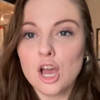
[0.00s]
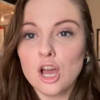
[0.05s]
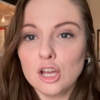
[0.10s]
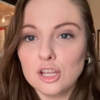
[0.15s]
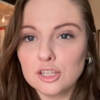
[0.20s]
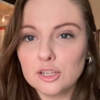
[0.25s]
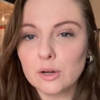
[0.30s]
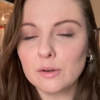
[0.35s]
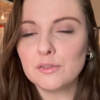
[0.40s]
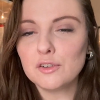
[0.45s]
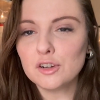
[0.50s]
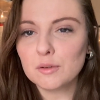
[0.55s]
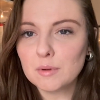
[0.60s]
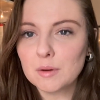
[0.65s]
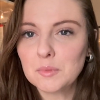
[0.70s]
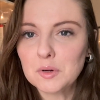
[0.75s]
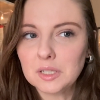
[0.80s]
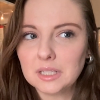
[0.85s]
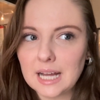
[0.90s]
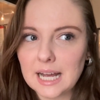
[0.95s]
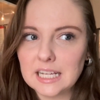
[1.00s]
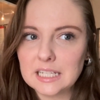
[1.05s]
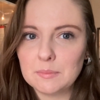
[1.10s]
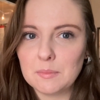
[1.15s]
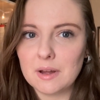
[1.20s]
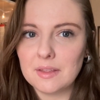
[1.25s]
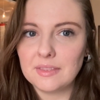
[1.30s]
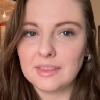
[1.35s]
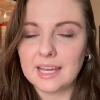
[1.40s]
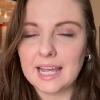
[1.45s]
So if you remember last
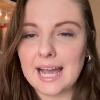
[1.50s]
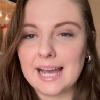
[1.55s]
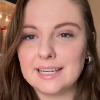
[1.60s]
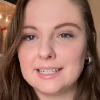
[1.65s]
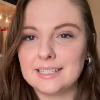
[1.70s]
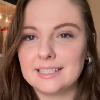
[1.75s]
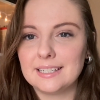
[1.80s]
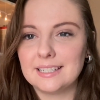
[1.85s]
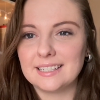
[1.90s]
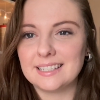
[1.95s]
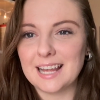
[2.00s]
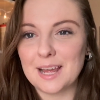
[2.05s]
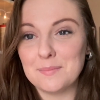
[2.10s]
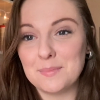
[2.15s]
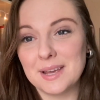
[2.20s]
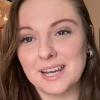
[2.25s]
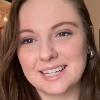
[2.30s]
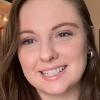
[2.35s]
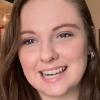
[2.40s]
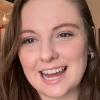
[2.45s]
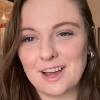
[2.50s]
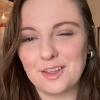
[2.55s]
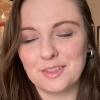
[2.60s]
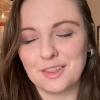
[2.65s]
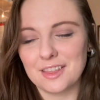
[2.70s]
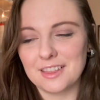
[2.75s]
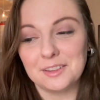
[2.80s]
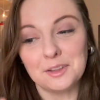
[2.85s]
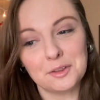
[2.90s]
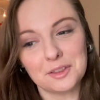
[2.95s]
month, I had I picked out the
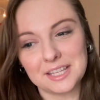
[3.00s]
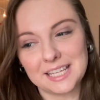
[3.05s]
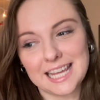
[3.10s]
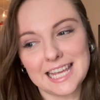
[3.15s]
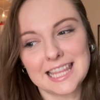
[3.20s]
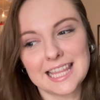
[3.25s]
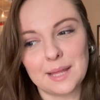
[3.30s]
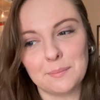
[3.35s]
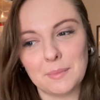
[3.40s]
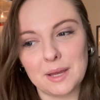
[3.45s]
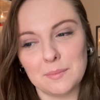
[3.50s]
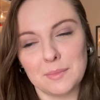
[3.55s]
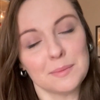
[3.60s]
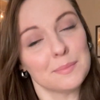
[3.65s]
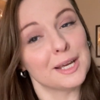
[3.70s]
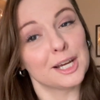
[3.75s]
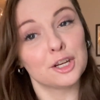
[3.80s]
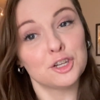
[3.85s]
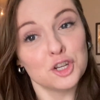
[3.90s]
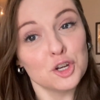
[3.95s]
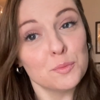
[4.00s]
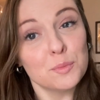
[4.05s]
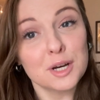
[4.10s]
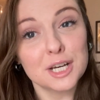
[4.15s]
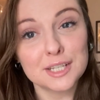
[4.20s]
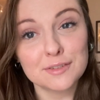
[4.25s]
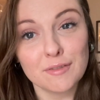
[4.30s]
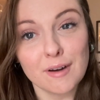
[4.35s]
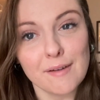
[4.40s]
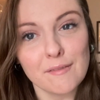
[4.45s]
little thingy that made me pick two
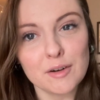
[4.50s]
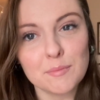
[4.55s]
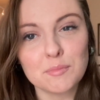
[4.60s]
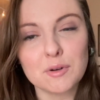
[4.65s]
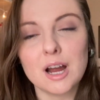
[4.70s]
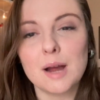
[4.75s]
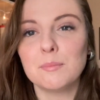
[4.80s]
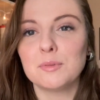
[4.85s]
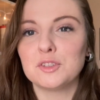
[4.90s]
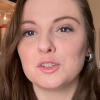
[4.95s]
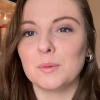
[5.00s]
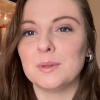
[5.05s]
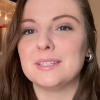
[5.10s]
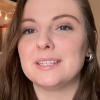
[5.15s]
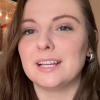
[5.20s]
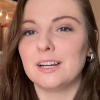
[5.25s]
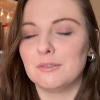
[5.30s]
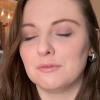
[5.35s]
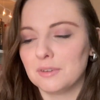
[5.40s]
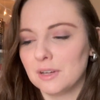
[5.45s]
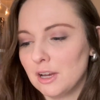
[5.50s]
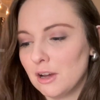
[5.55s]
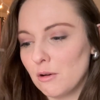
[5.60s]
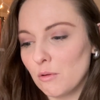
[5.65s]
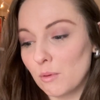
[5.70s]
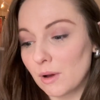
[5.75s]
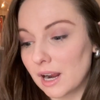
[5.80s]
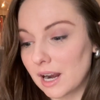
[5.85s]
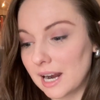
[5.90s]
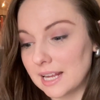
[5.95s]
books for every prompt. So instead of
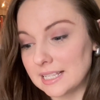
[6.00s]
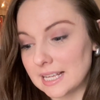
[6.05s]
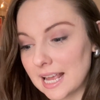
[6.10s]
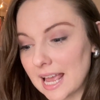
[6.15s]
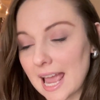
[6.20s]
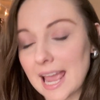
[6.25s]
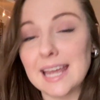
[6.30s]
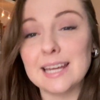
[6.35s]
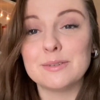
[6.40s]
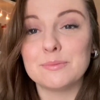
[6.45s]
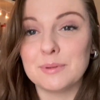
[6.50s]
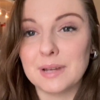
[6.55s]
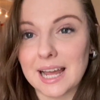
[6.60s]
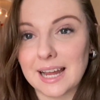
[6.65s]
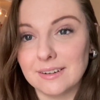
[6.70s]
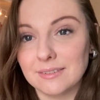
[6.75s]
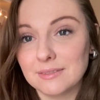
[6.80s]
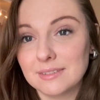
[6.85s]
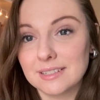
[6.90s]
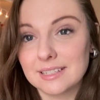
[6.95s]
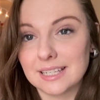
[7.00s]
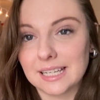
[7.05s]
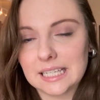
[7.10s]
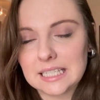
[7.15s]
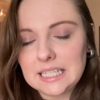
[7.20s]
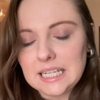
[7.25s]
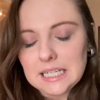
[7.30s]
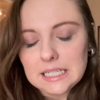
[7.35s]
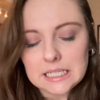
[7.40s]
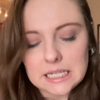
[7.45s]
what did I say eight, we had
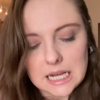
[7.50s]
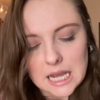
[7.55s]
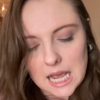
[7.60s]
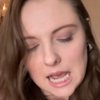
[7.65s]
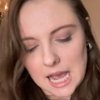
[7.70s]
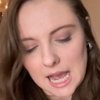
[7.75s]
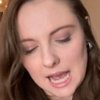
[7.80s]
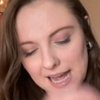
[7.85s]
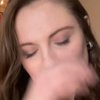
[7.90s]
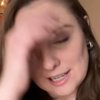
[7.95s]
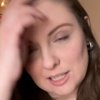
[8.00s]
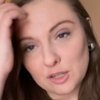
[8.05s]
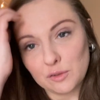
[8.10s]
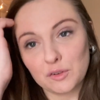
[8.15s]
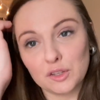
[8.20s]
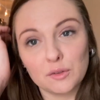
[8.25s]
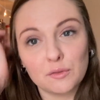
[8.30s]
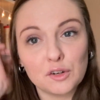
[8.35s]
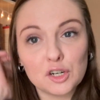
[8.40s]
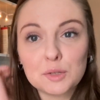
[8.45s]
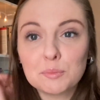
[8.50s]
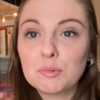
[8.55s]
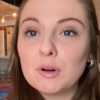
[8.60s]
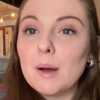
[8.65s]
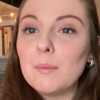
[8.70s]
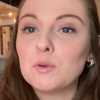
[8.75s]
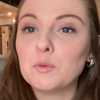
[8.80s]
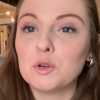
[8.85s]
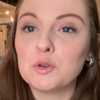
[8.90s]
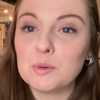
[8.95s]
sixteen. Uh, so for the first
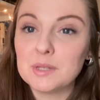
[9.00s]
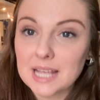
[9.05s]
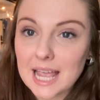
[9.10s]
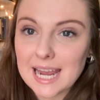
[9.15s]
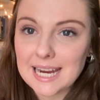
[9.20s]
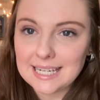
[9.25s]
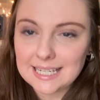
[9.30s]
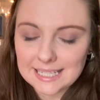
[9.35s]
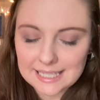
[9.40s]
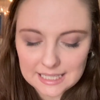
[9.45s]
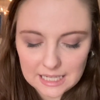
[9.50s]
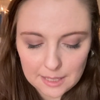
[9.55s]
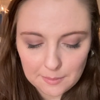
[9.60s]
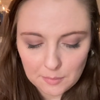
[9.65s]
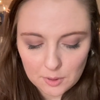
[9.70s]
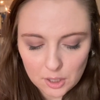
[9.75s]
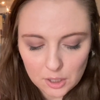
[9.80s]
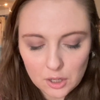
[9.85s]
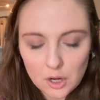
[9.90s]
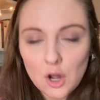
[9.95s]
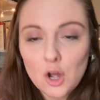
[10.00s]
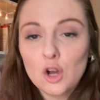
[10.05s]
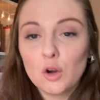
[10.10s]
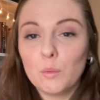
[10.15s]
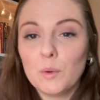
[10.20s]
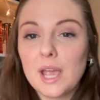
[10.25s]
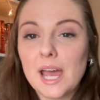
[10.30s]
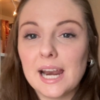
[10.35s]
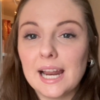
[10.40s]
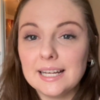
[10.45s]
prompt, which was A to Z book,
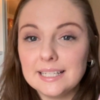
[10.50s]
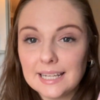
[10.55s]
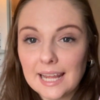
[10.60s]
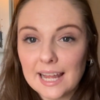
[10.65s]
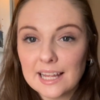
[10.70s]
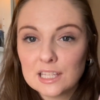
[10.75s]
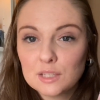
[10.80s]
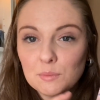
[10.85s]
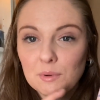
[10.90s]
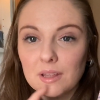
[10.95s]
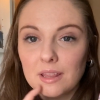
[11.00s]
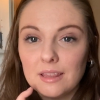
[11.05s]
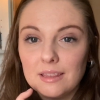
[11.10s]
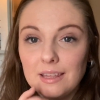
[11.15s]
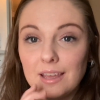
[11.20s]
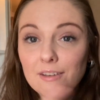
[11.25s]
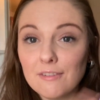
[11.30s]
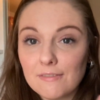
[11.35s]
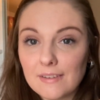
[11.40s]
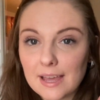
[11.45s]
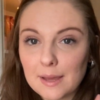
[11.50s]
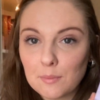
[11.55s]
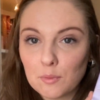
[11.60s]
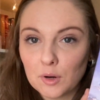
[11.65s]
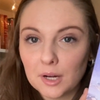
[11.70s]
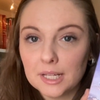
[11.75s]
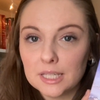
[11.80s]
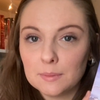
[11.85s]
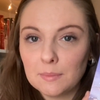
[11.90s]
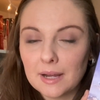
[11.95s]
we had A Dance with the Fae
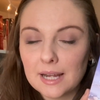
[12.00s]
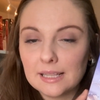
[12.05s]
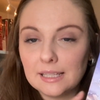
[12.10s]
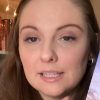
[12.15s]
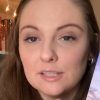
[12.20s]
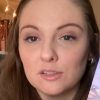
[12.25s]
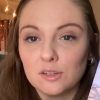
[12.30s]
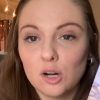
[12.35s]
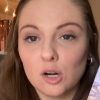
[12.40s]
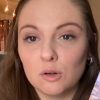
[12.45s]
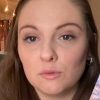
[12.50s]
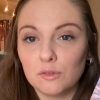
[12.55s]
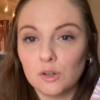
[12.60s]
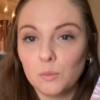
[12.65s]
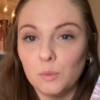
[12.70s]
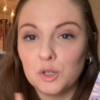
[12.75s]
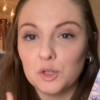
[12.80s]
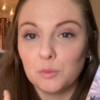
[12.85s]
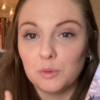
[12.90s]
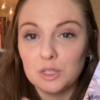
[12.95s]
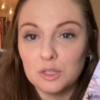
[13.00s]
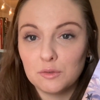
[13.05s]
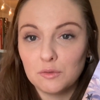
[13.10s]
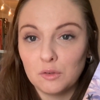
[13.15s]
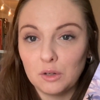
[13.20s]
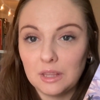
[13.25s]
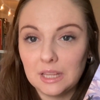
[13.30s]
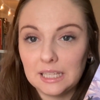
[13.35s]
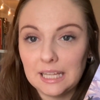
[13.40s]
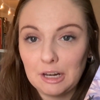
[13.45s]
Prince by Elise Kova, which was
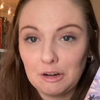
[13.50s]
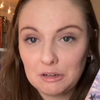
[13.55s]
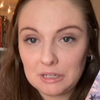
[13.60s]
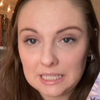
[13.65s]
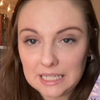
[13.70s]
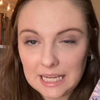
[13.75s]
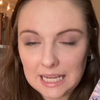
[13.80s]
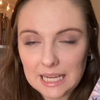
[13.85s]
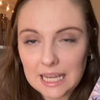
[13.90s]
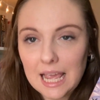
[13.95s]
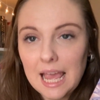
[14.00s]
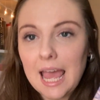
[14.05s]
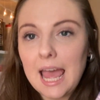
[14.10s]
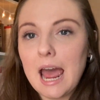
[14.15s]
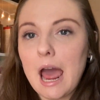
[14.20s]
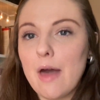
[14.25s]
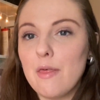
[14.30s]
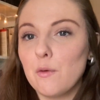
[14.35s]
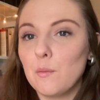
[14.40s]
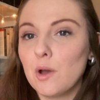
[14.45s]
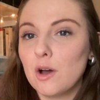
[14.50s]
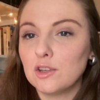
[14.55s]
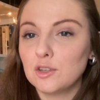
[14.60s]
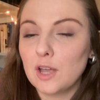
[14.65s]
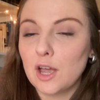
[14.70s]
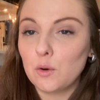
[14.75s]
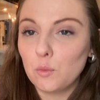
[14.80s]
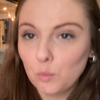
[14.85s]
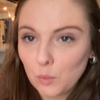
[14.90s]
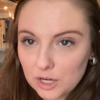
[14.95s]
for the letter D, and then we also
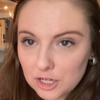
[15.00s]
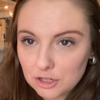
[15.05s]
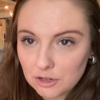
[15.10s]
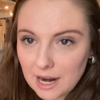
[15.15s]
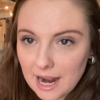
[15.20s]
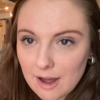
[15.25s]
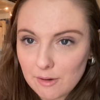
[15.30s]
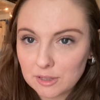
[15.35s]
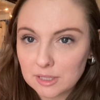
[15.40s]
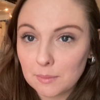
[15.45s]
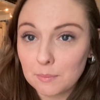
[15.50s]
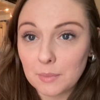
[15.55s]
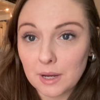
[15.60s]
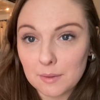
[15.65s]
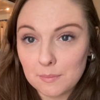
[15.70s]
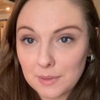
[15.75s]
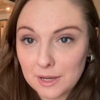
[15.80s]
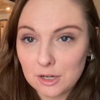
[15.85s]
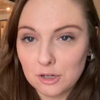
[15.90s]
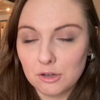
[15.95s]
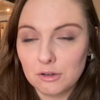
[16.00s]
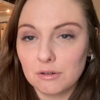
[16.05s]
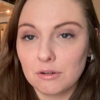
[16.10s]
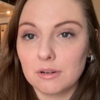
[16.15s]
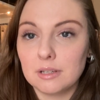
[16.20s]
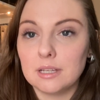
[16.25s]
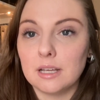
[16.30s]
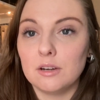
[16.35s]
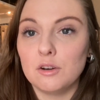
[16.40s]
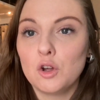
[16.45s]
had Winterhouse by Ben
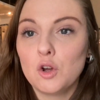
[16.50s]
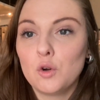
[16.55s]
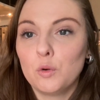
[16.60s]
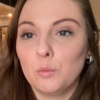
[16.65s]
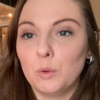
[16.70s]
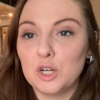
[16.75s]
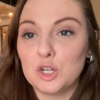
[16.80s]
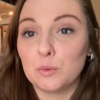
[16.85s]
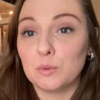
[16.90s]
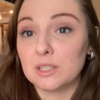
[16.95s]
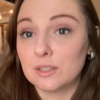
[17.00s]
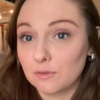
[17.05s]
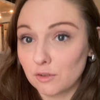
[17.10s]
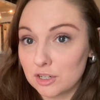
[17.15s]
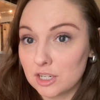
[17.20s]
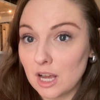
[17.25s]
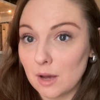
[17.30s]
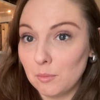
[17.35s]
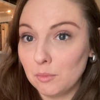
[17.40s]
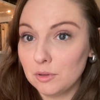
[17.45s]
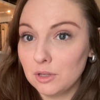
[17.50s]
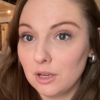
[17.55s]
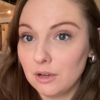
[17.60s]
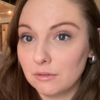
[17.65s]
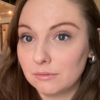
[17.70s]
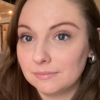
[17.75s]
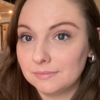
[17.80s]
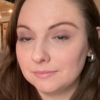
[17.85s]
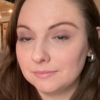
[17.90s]
Guterson, which was for W.